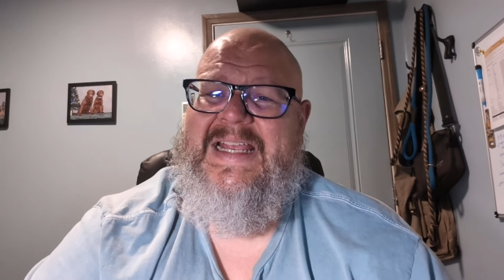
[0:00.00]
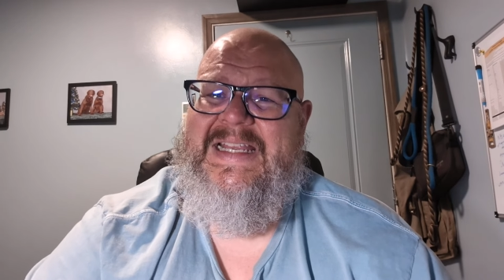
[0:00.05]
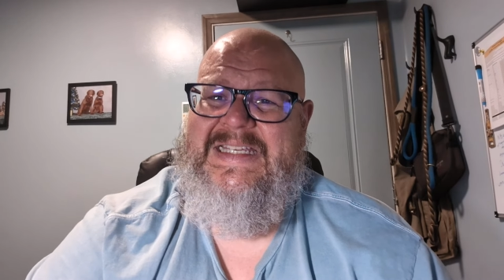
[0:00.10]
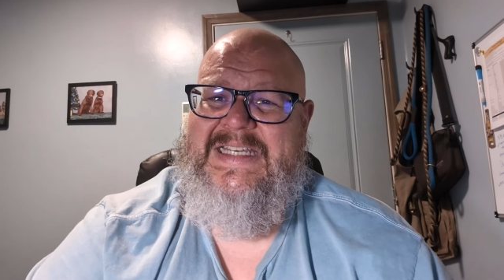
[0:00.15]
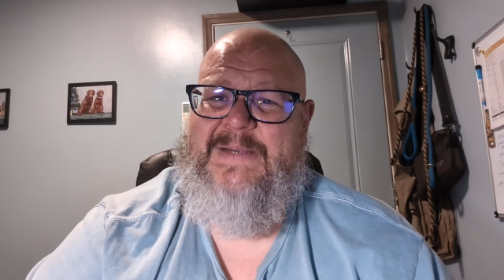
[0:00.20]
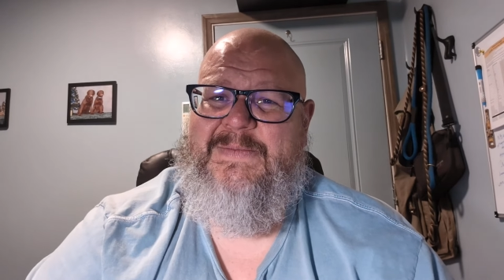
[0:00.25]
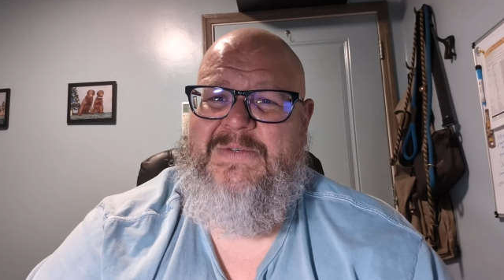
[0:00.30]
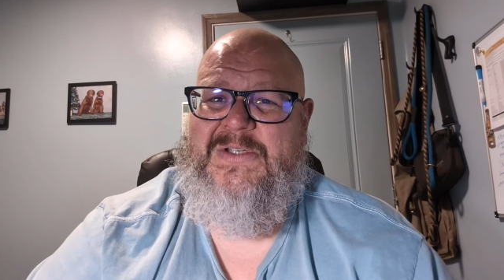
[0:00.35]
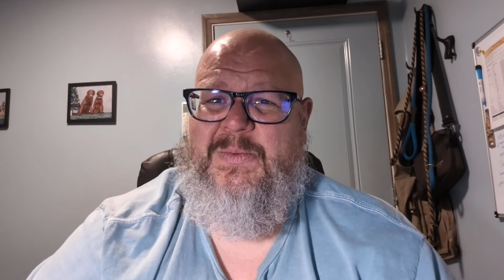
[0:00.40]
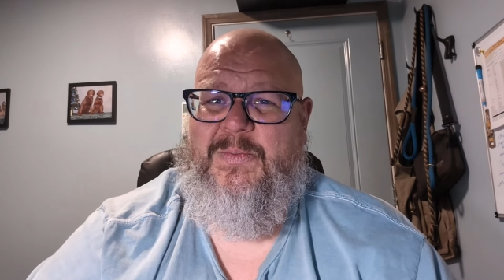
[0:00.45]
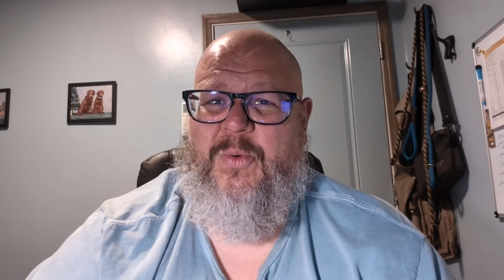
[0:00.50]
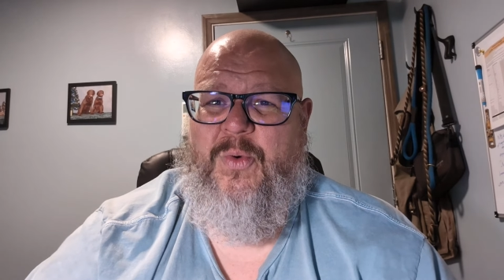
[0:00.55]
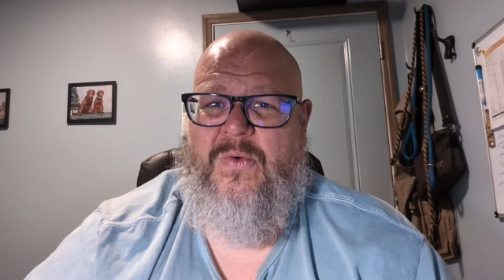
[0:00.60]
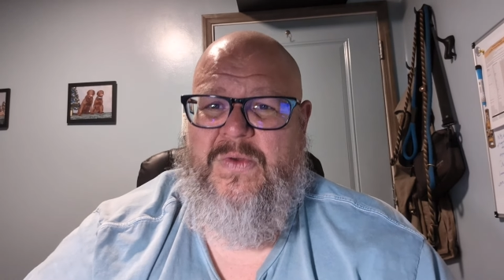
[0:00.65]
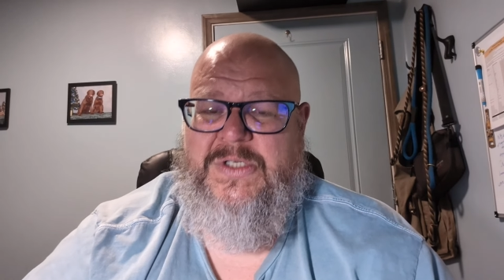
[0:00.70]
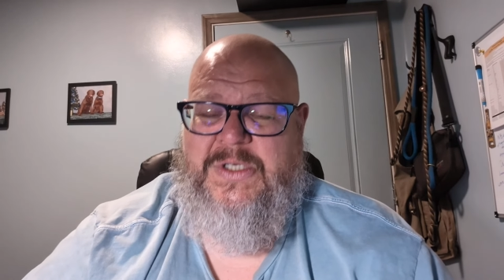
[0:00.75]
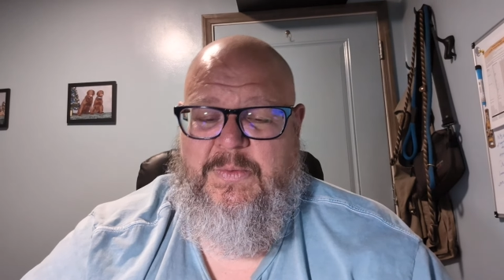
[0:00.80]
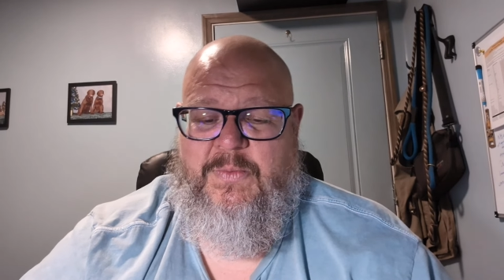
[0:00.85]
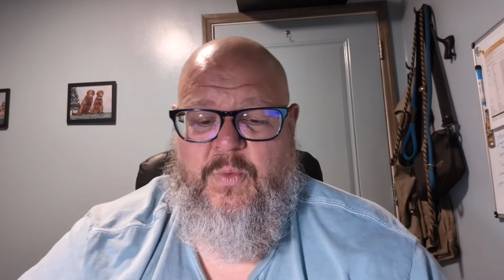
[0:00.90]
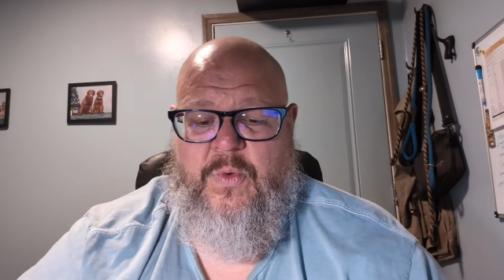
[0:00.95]
seems to pull
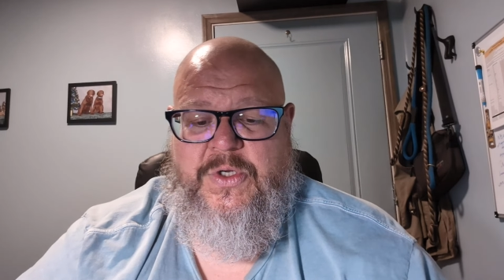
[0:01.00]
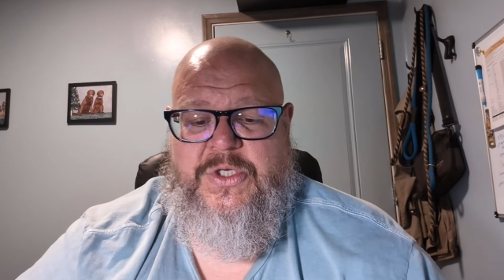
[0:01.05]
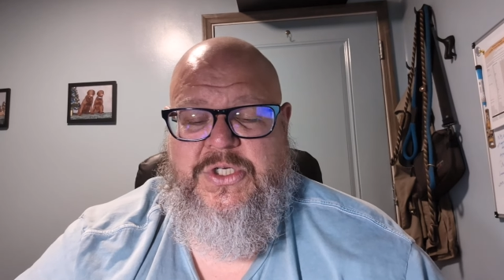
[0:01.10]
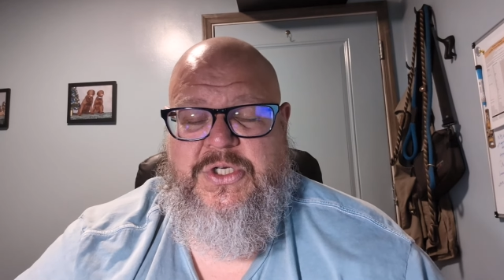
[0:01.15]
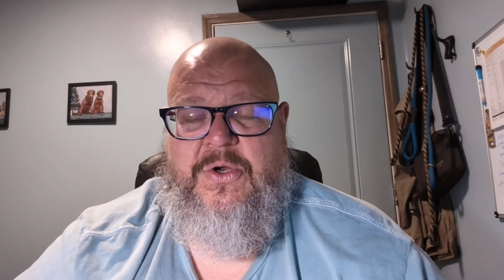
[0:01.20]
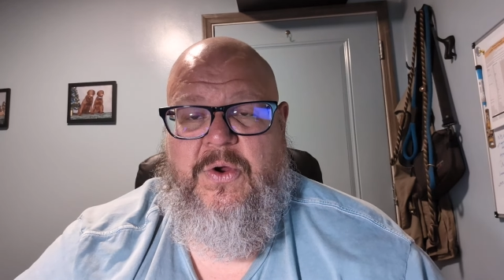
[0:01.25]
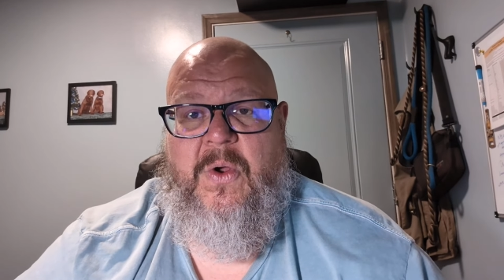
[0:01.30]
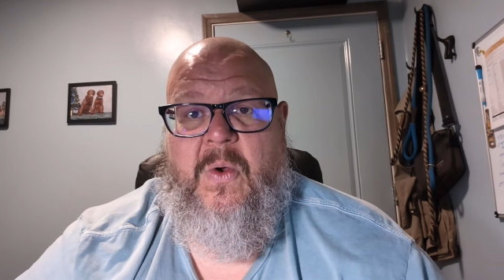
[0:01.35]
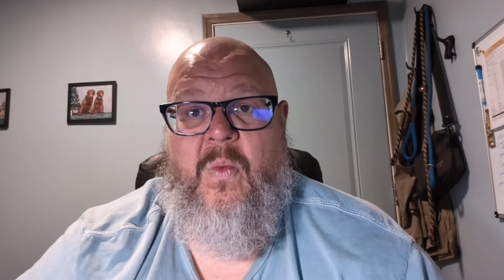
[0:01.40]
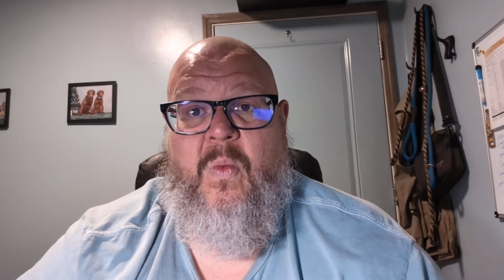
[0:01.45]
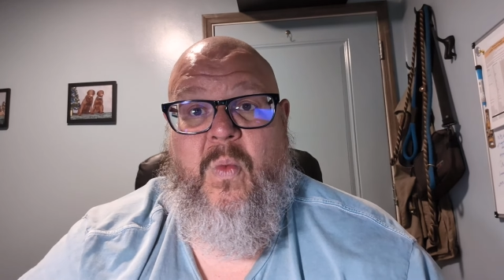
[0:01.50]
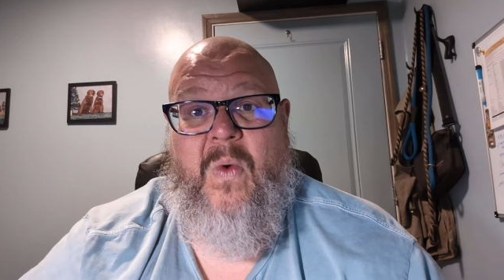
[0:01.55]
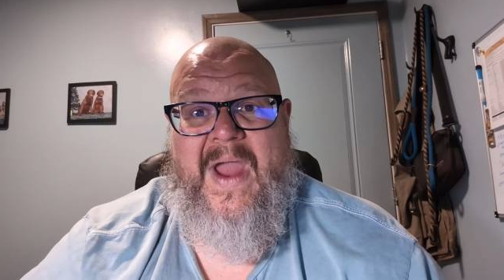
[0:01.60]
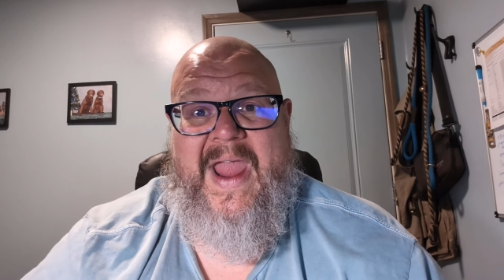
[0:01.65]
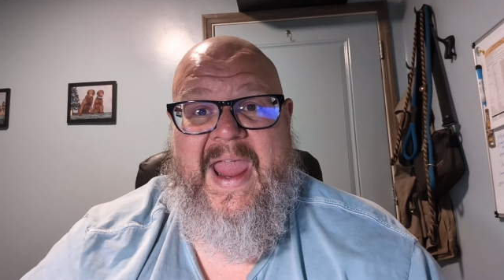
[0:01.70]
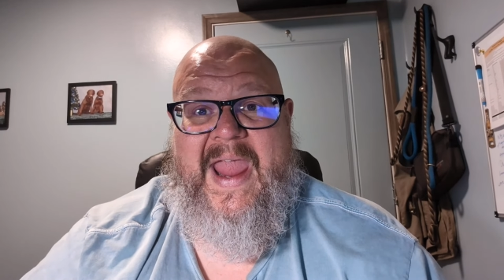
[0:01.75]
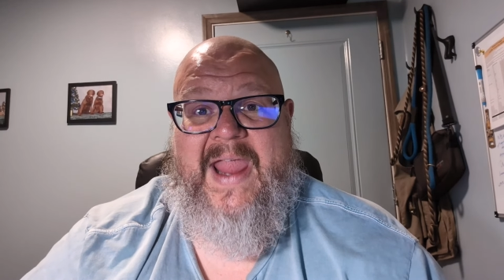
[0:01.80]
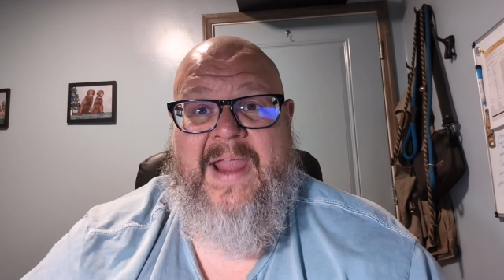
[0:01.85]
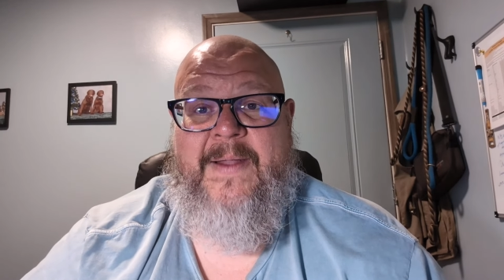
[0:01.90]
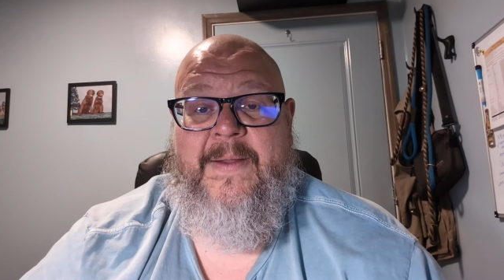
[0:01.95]
some moisture
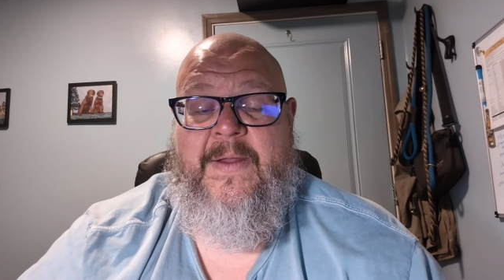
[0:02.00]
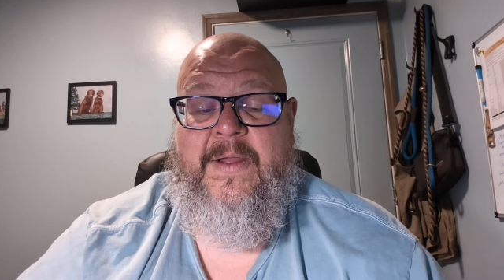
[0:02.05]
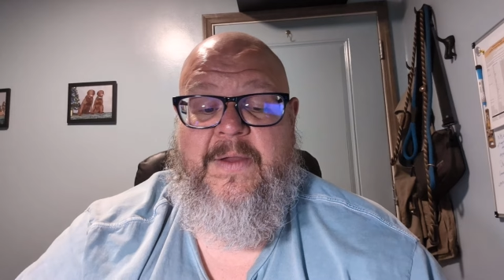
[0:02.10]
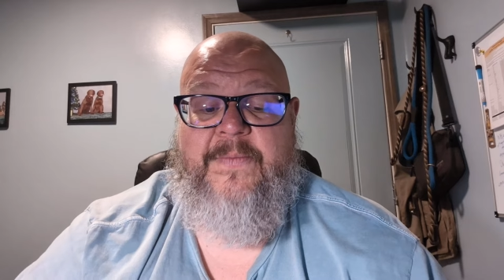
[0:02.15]
away